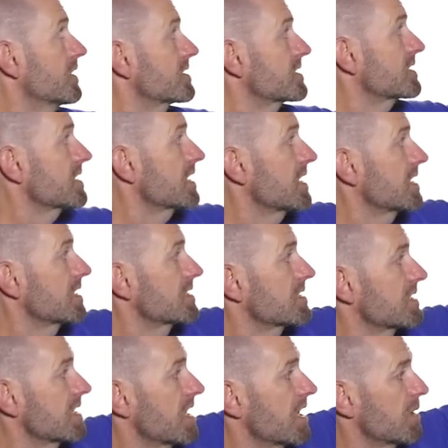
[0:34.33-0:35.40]
This is
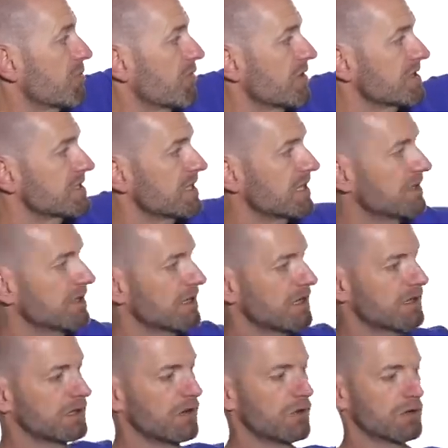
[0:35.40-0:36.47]
their printed
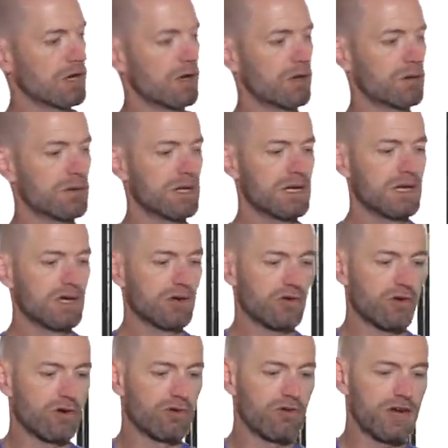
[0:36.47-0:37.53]
uh, logo
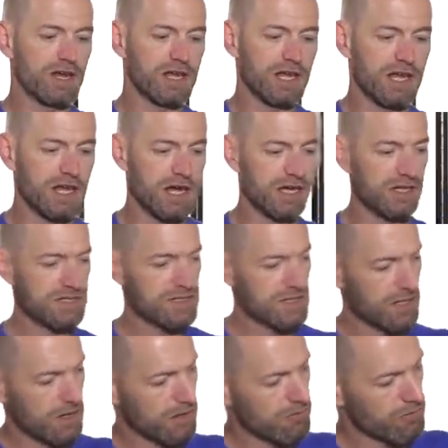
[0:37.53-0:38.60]
crew right here, and it's
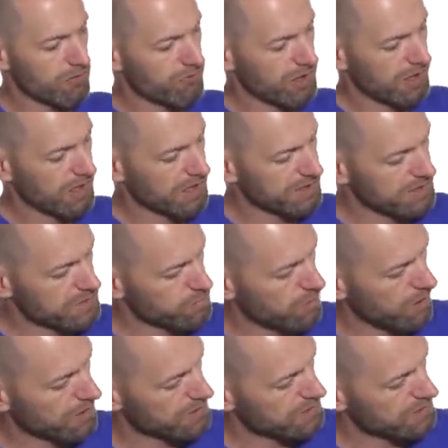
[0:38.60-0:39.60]
uh, I really like this one.